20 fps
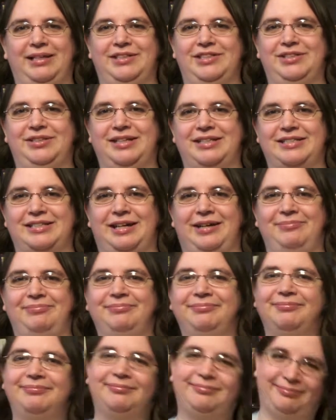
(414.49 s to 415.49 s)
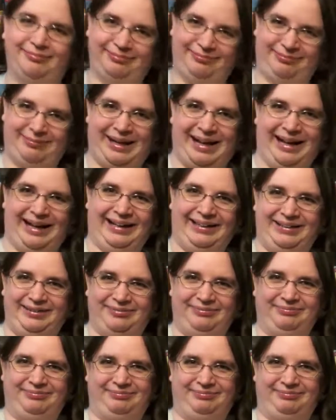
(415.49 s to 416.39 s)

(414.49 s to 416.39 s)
Until next time. Bye!